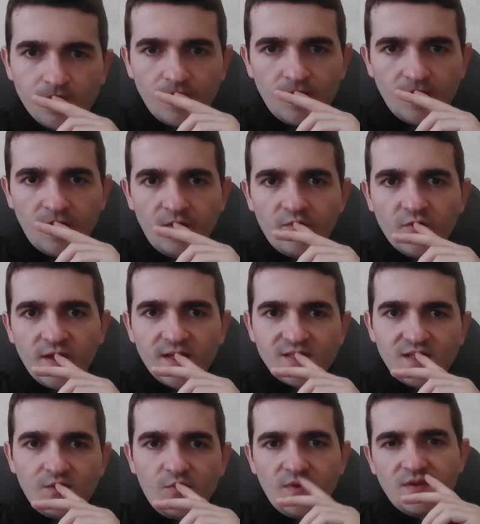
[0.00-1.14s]
Although he has
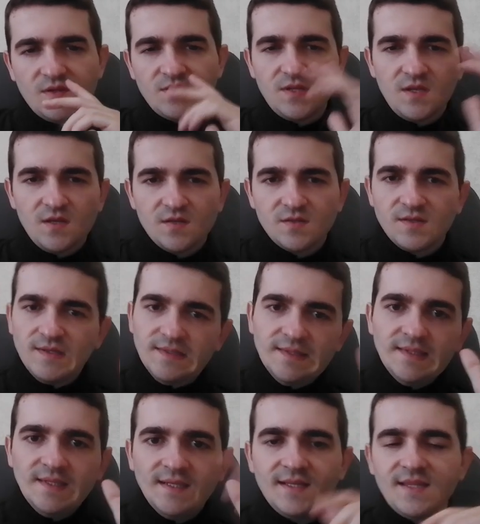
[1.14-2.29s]
like queen d6,
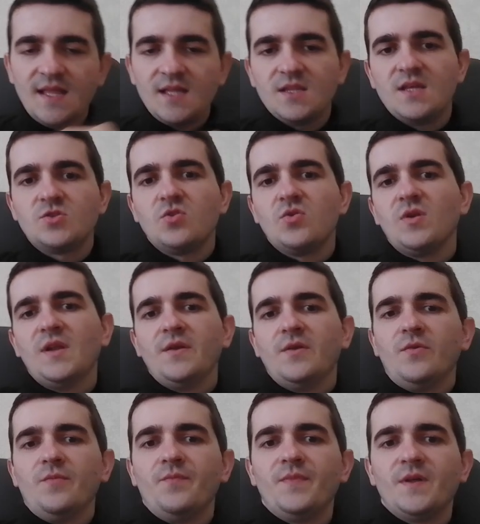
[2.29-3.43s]
not so
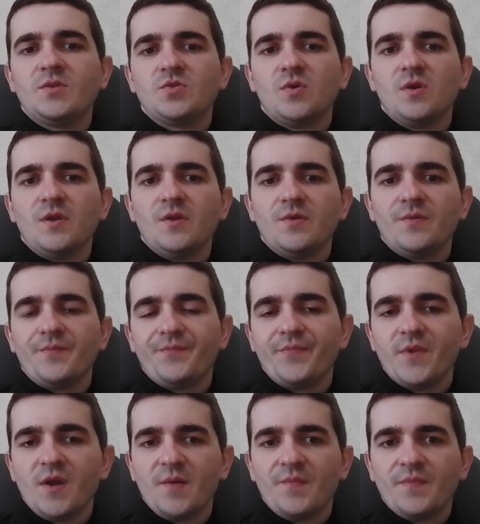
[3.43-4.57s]
clear,
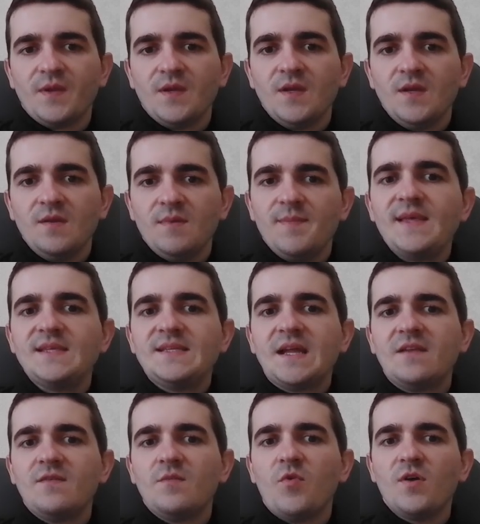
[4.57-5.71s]
yeah. But
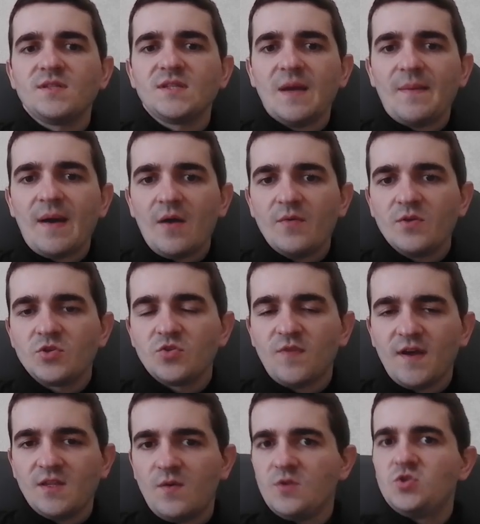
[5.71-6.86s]
basically the point, somehow we need to
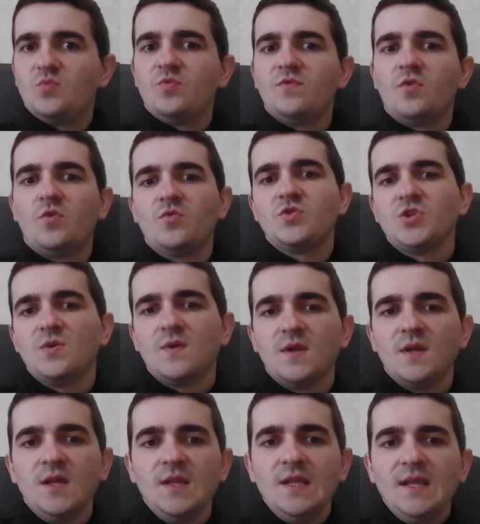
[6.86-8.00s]
find a way to put the rook on g1.
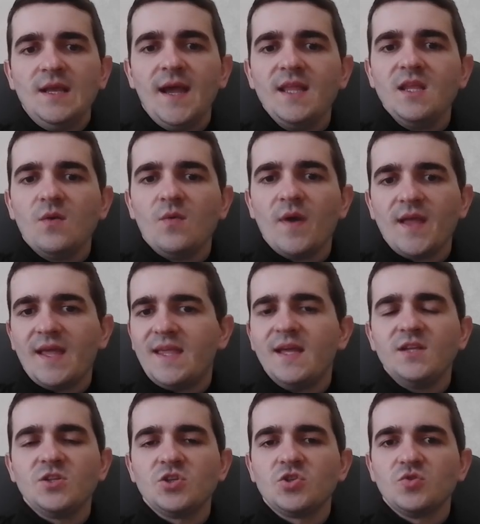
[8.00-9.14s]
Anyway, yeah, king
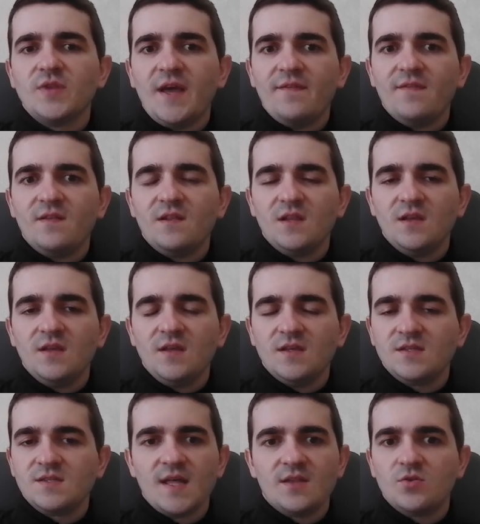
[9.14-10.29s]
g2 definitely
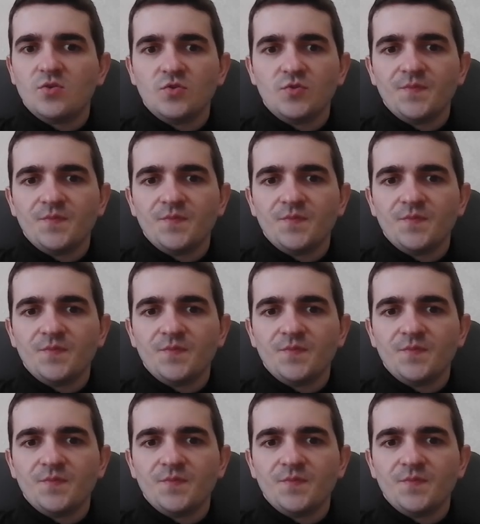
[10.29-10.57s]
is not good.